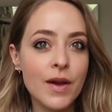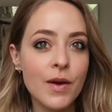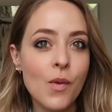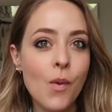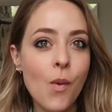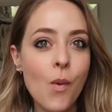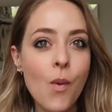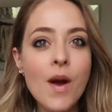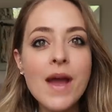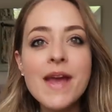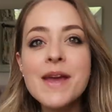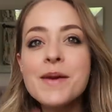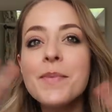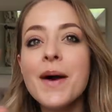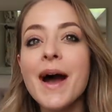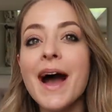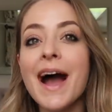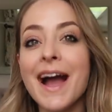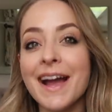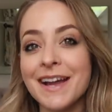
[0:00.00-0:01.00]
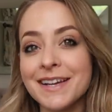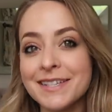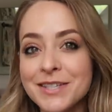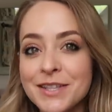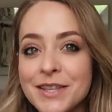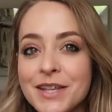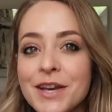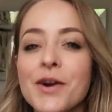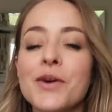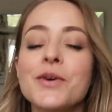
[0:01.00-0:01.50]
it way back
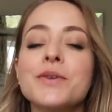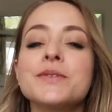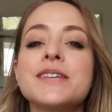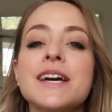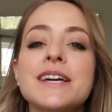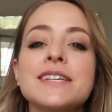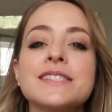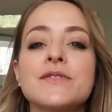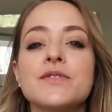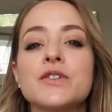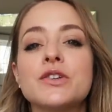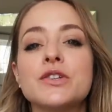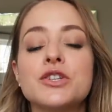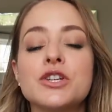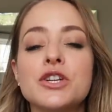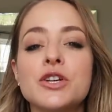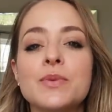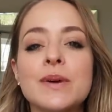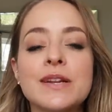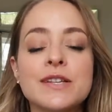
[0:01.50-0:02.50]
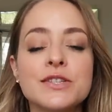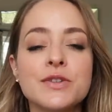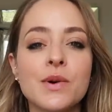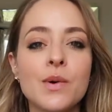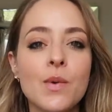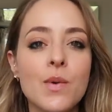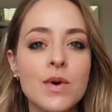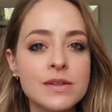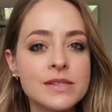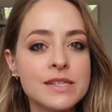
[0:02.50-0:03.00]
to the old days of YouTube and do
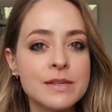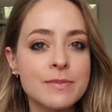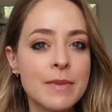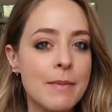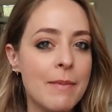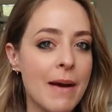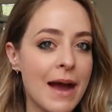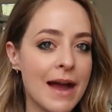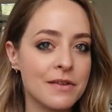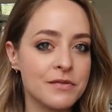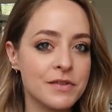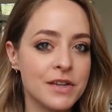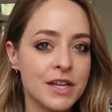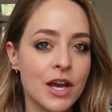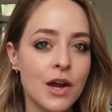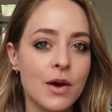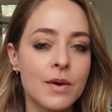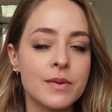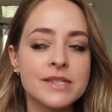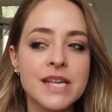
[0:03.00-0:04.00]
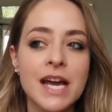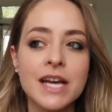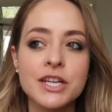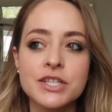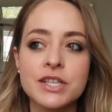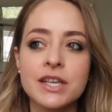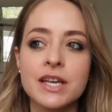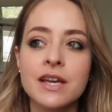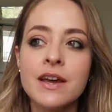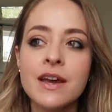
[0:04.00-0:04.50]
a what's in my bag video. I was
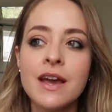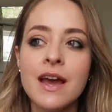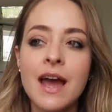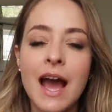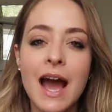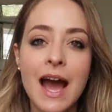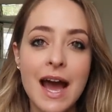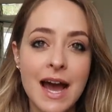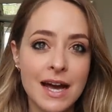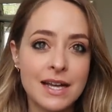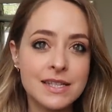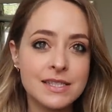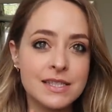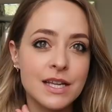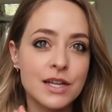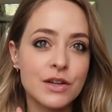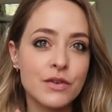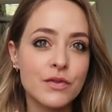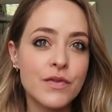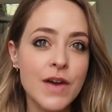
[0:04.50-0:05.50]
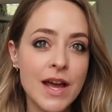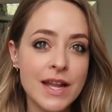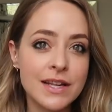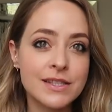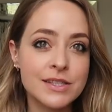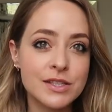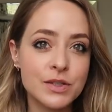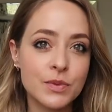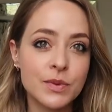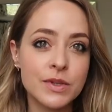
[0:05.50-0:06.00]
actually at an
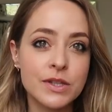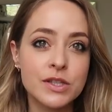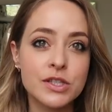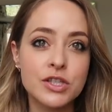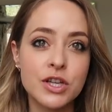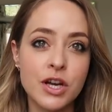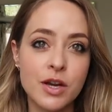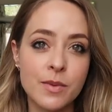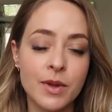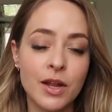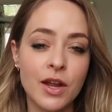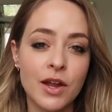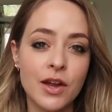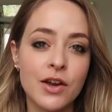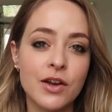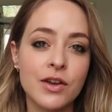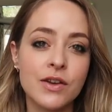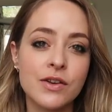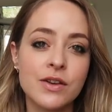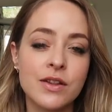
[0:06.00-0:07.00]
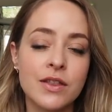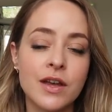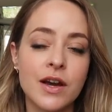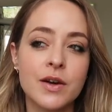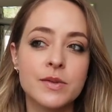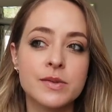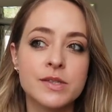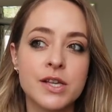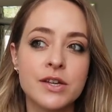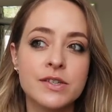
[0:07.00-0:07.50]
event with Jo Malone that
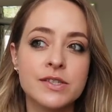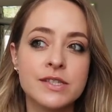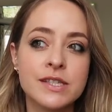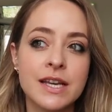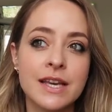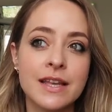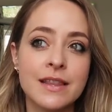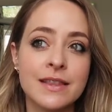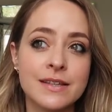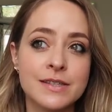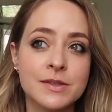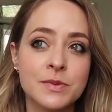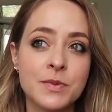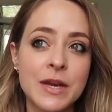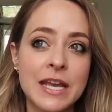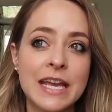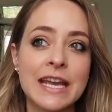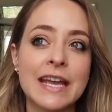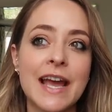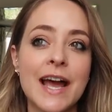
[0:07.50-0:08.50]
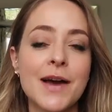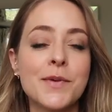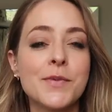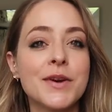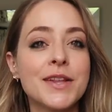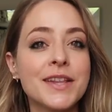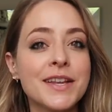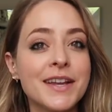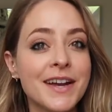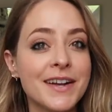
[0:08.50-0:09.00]
I was hosting this week, and
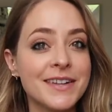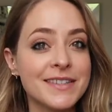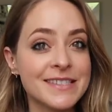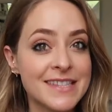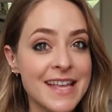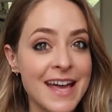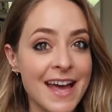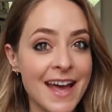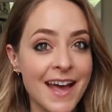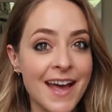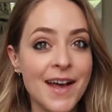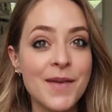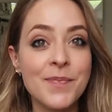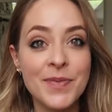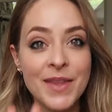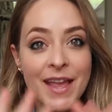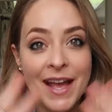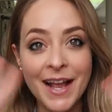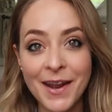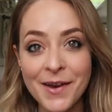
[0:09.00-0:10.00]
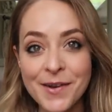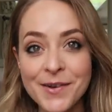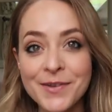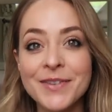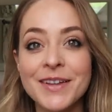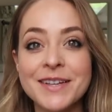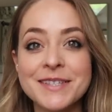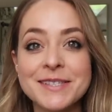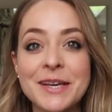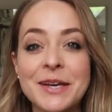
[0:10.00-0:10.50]
one of the girls there, hello
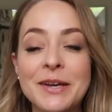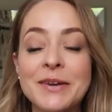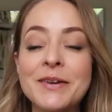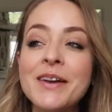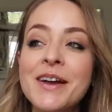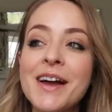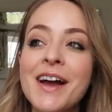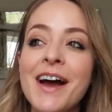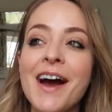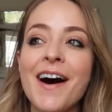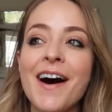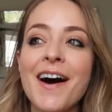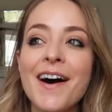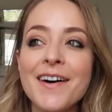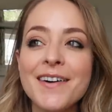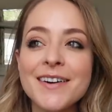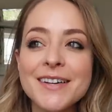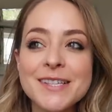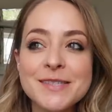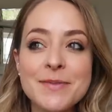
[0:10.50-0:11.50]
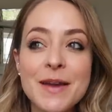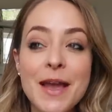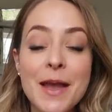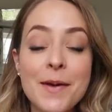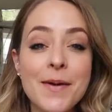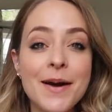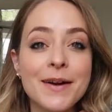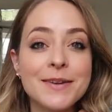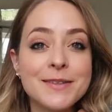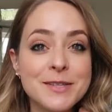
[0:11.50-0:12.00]
if that's you, asked me
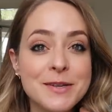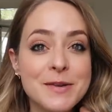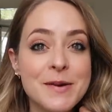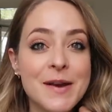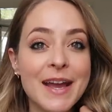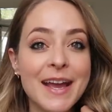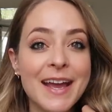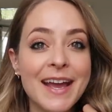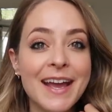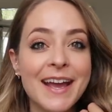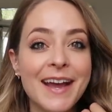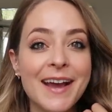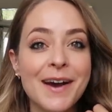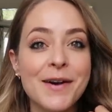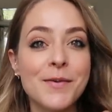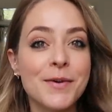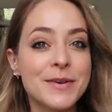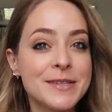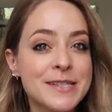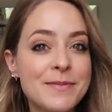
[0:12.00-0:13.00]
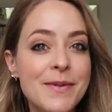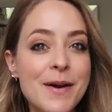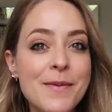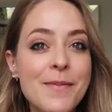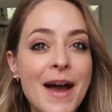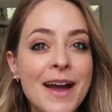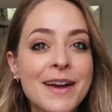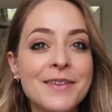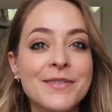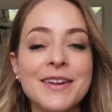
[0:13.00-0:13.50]
about doing a what's in my
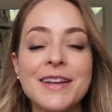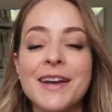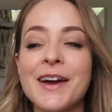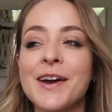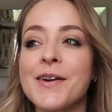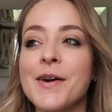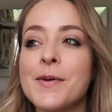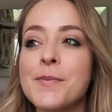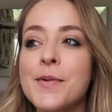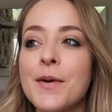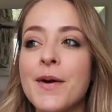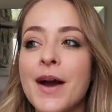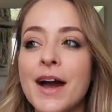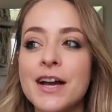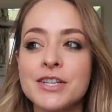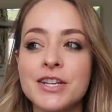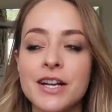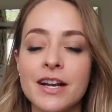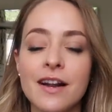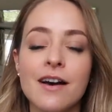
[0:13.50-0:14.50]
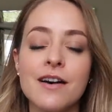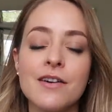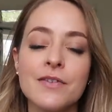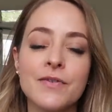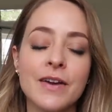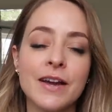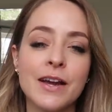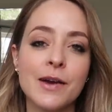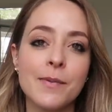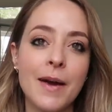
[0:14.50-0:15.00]
bag video, and we were actually
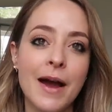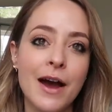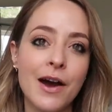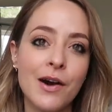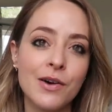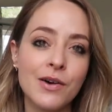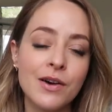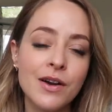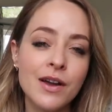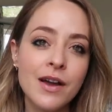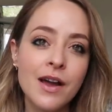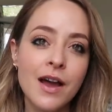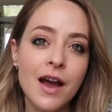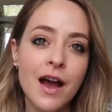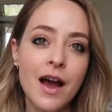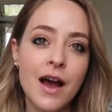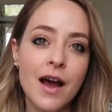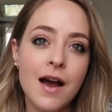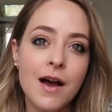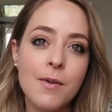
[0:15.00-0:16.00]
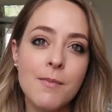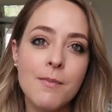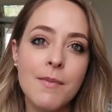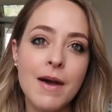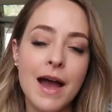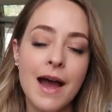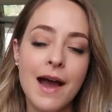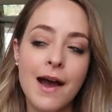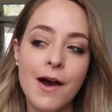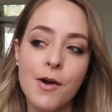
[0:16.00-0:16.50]
laughing about
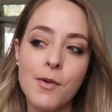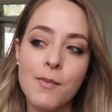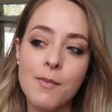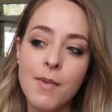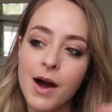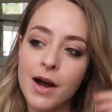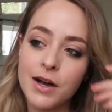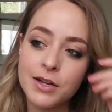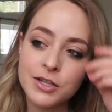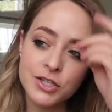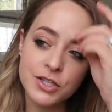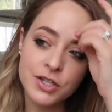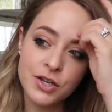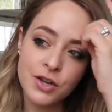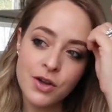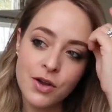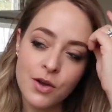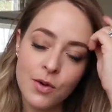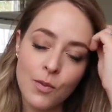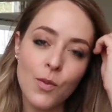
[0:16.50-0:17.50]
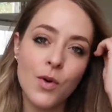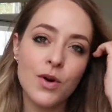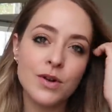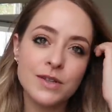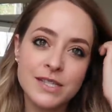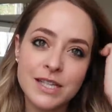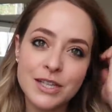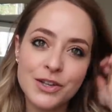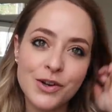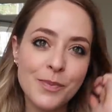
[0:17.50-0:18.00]
how much
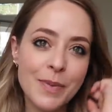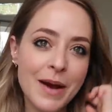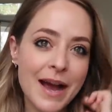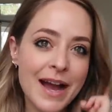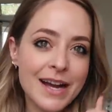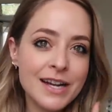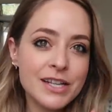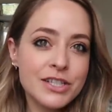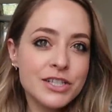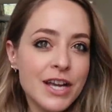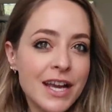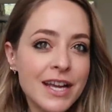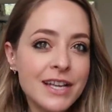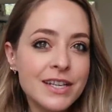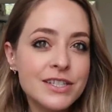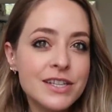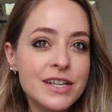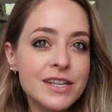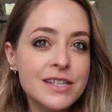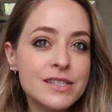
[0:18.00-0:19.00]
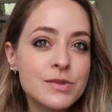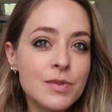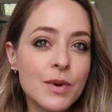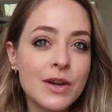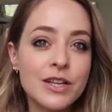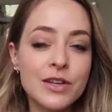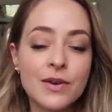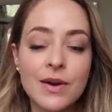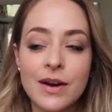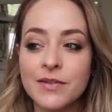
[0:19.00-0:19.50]
what's in your bag changes
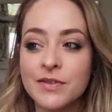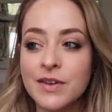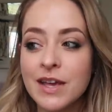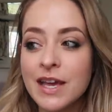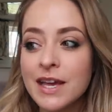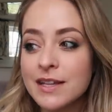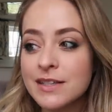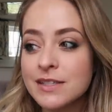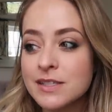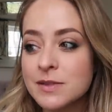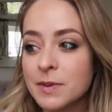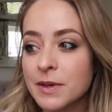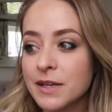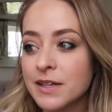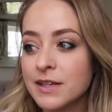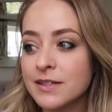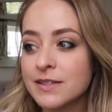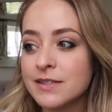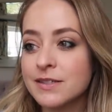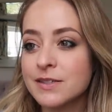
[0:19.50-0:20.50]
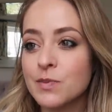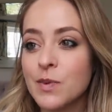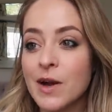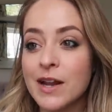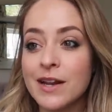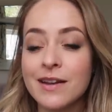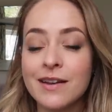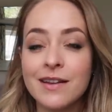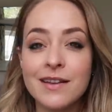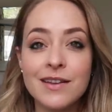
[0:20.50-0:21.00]
when you have kids, because
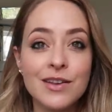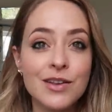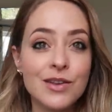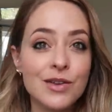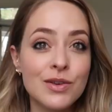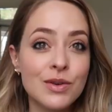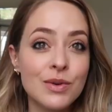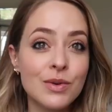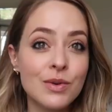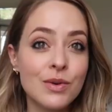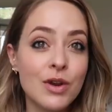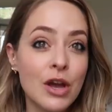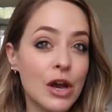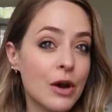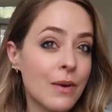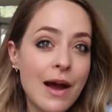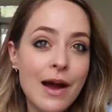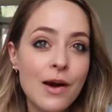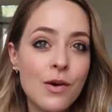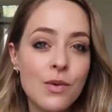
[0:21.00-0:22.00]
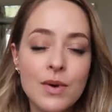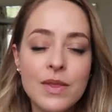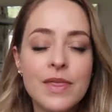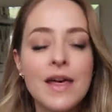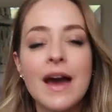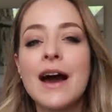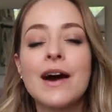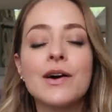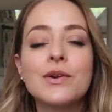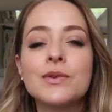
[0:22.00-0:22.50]
when you go out
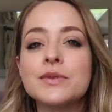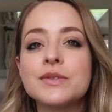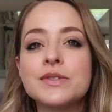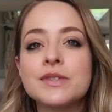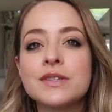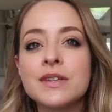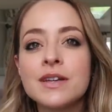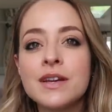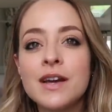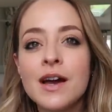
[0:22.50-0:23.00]
without